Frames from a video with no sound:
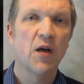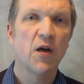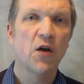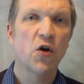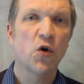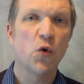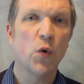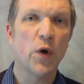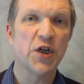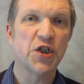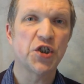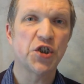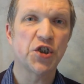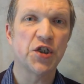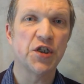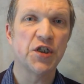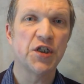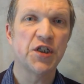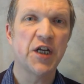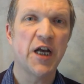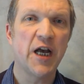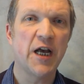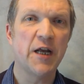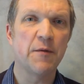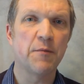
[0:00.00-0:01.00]
Question
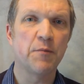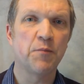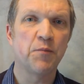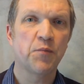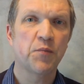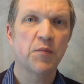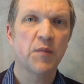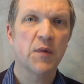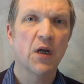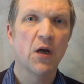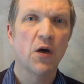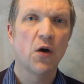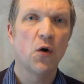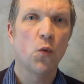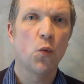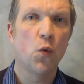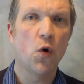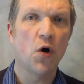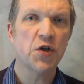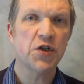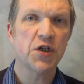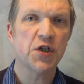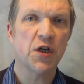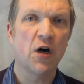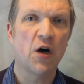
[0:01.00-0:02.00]
10.
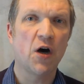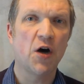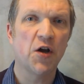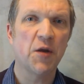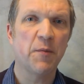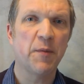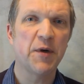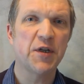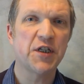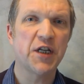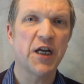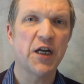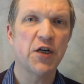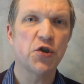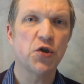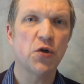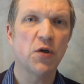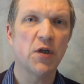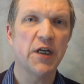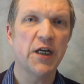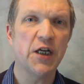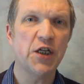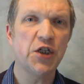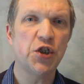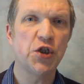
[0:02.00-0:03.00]
What are the
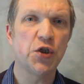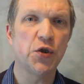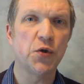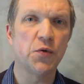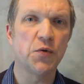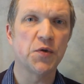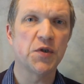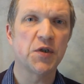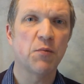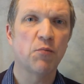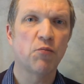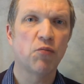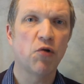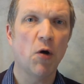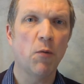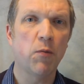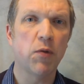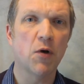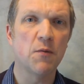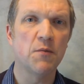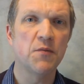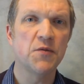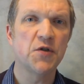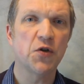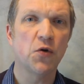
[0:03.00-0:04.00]
potential issues,
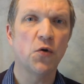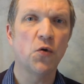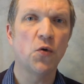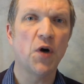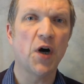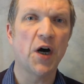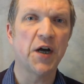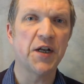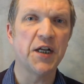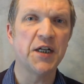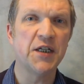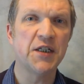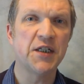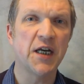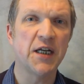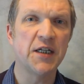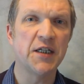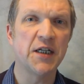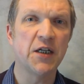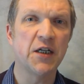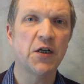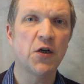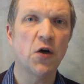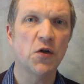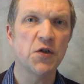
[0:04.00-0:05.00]
problems, or
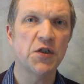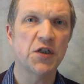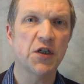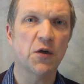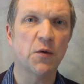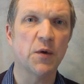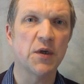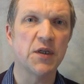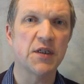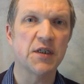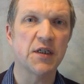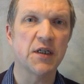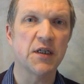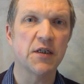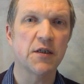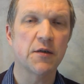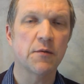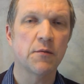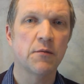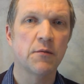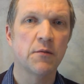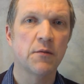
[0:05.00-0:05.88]
unintended consequences?